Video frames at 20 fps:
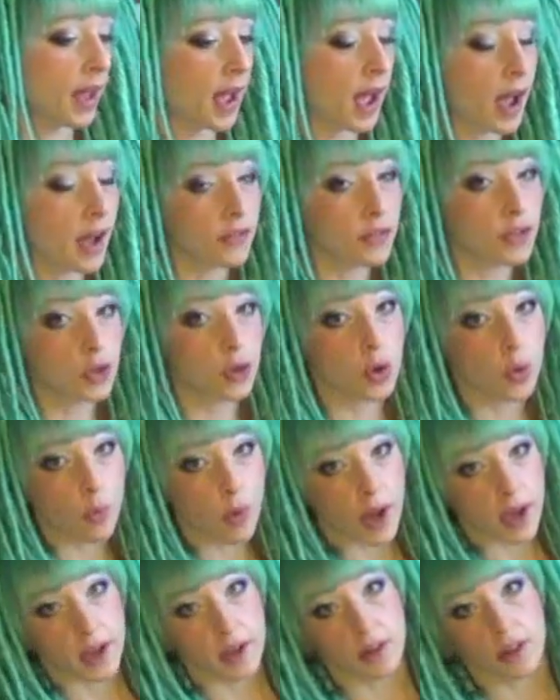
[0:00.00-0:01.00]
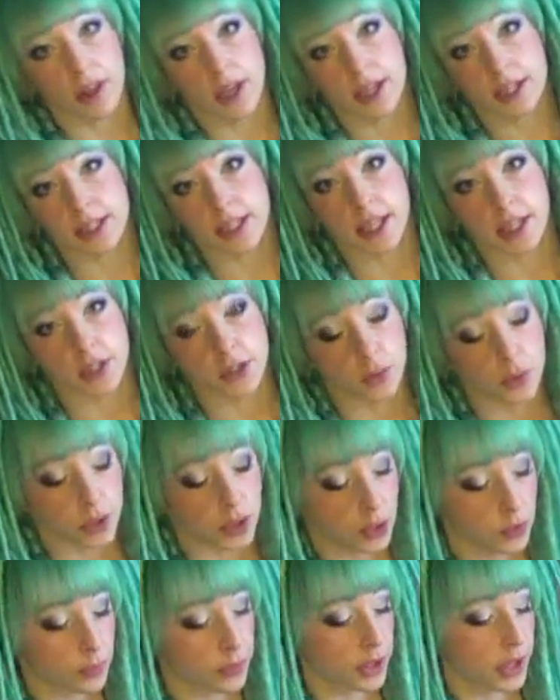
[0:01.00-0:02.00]
After a while, I tend to
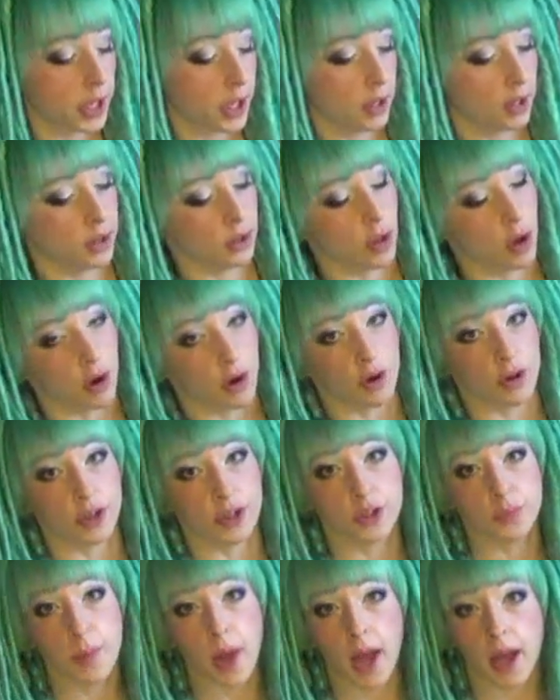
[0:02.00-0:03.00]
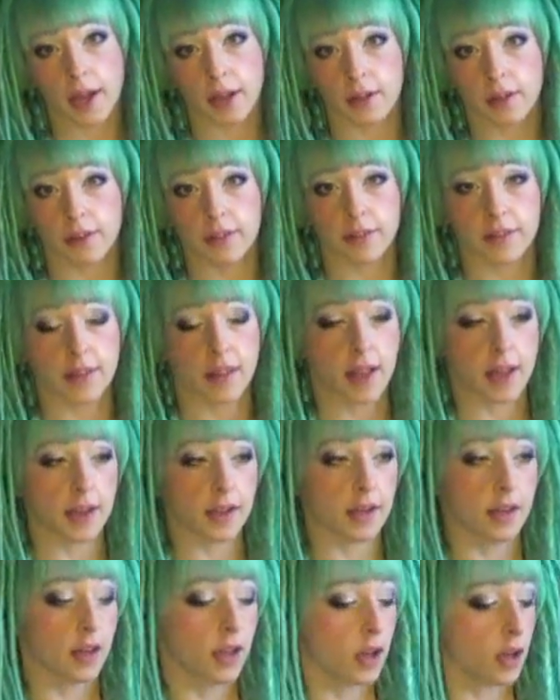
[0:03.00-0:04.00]
accumulate large piles
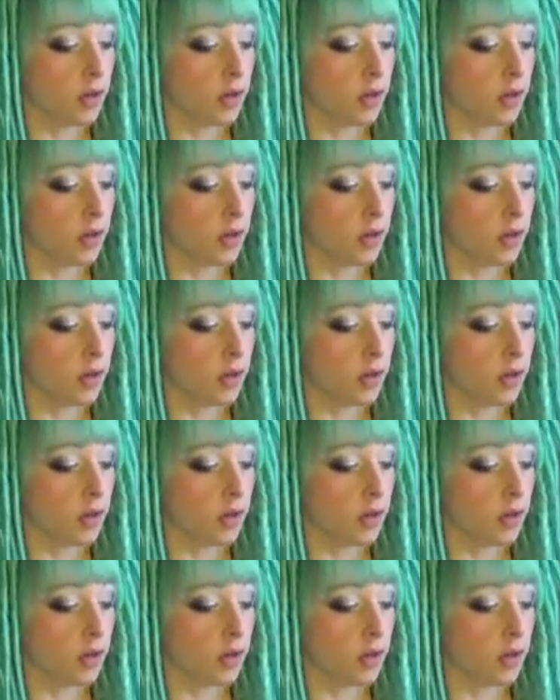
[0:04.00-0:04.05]
that,